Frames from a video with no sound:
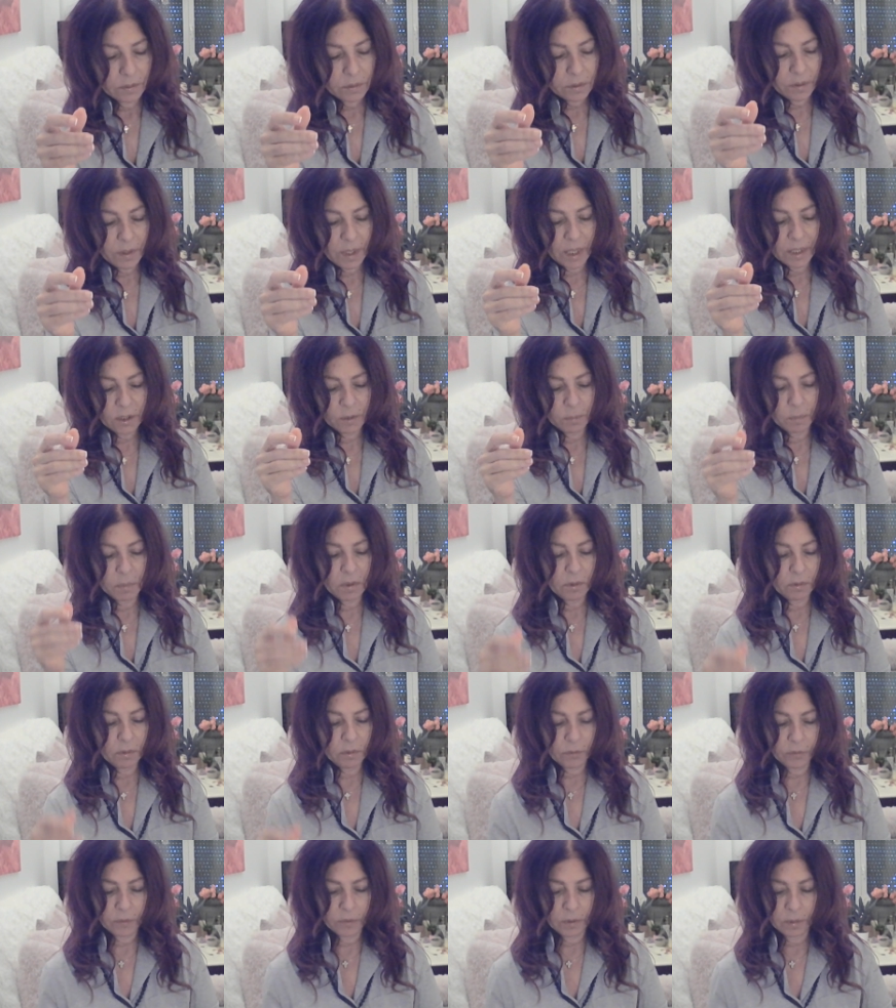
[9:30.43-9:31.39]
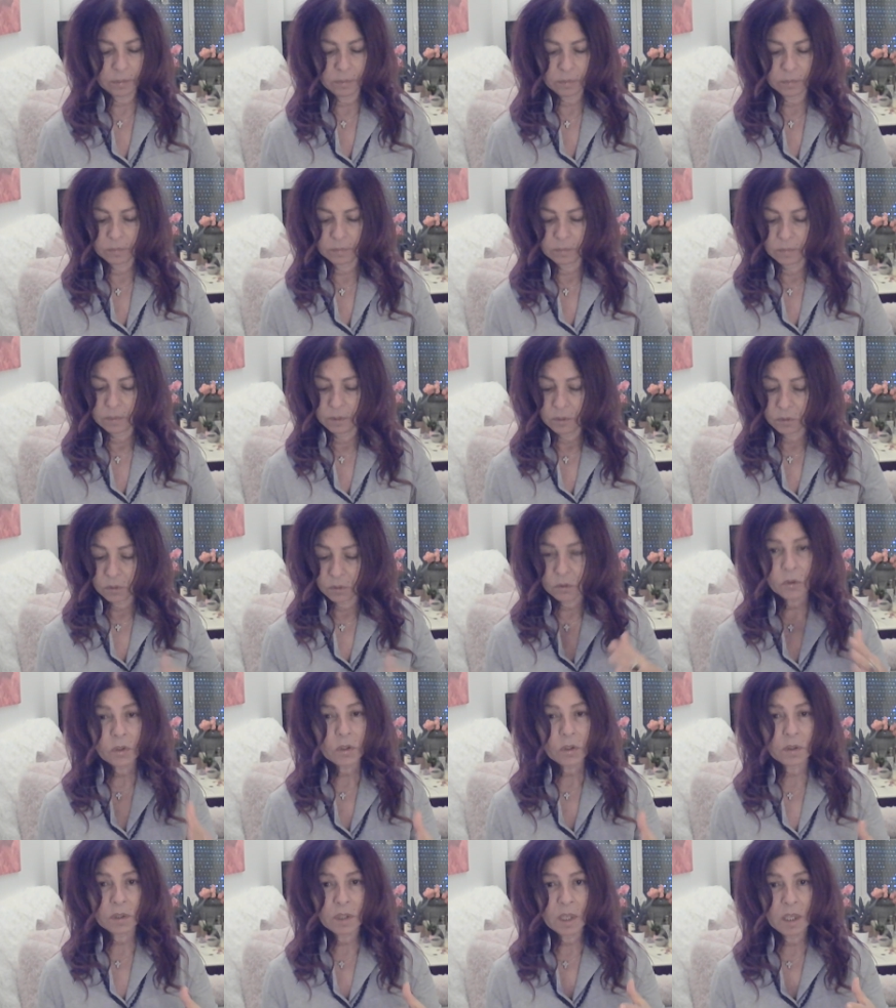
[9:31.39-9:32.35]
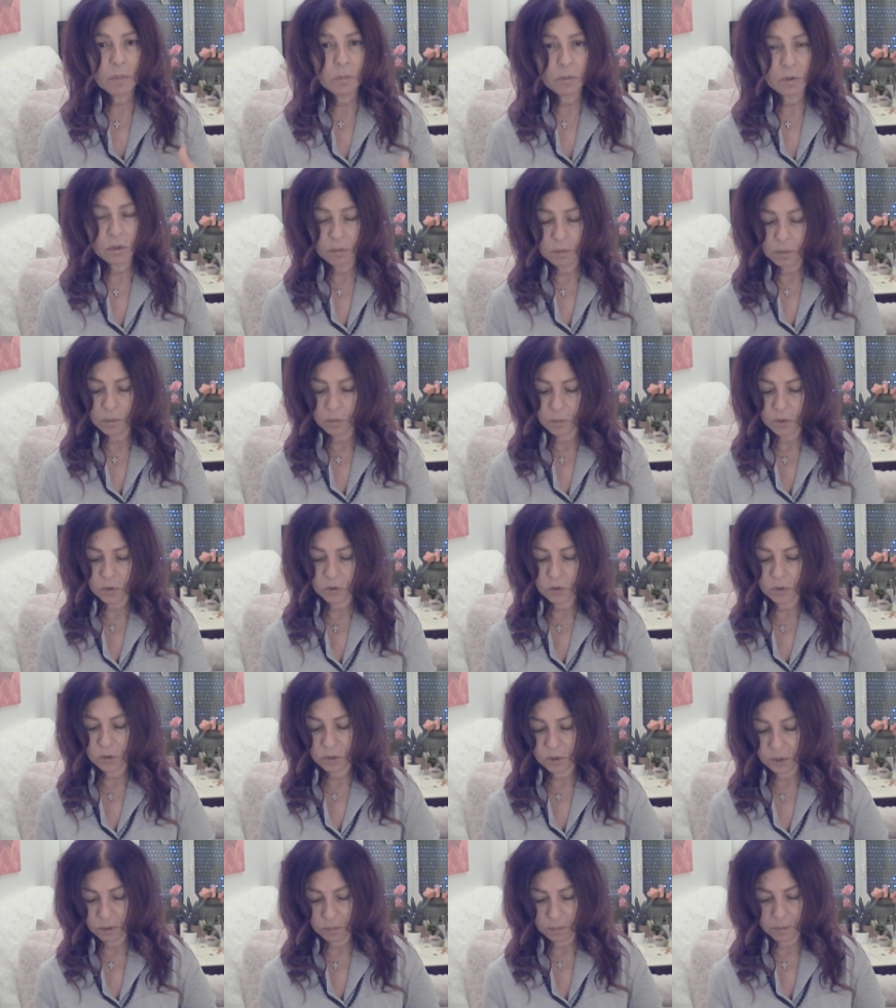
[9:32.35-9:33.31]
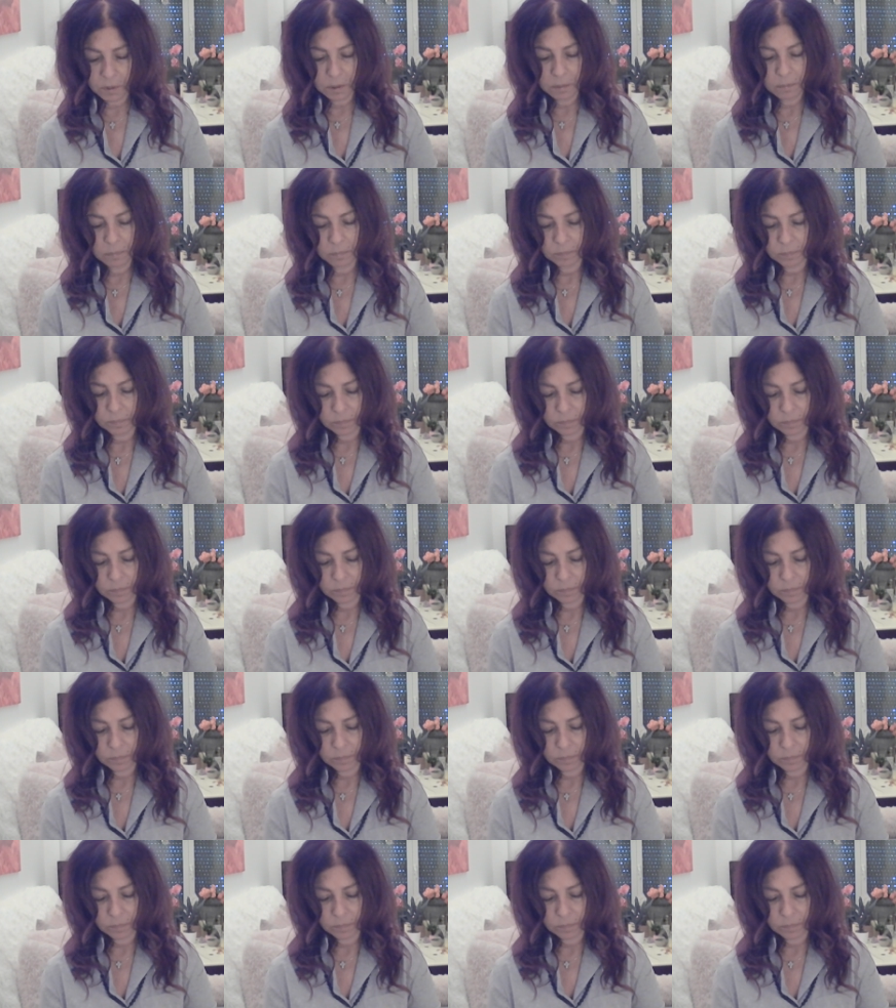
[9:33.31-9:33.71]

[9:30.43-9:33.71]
So that's beautiful. So just keep doing what you're doing.